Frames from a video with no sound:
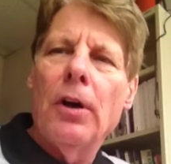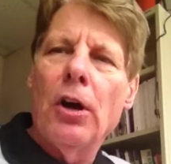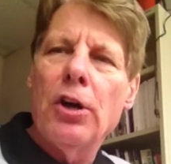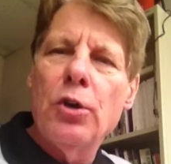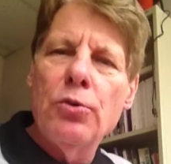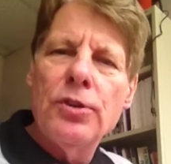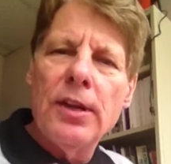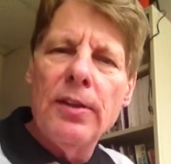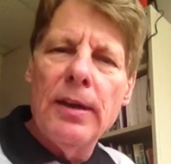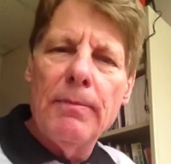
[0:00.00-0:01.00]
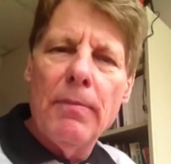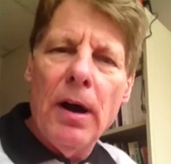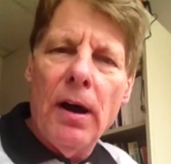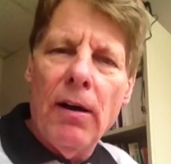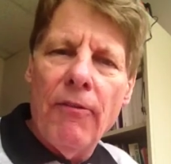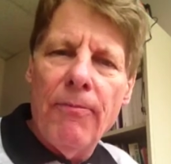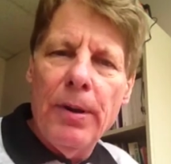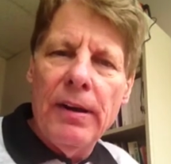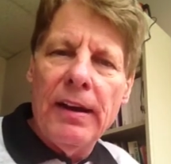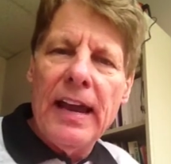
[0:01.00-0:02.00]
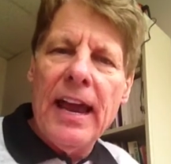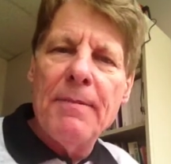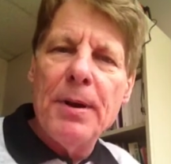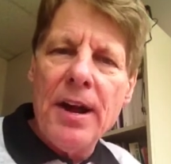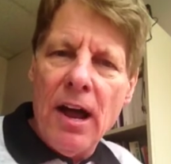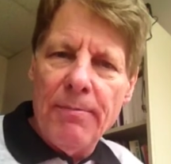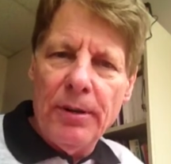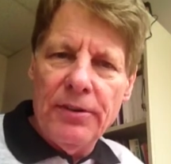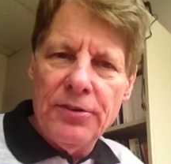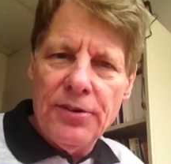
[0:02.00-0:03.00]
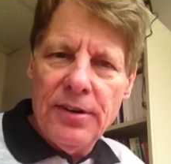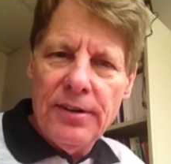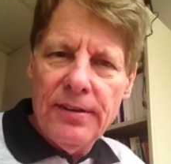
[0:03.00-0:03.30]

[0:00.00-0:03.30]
accusing them of being a monopolist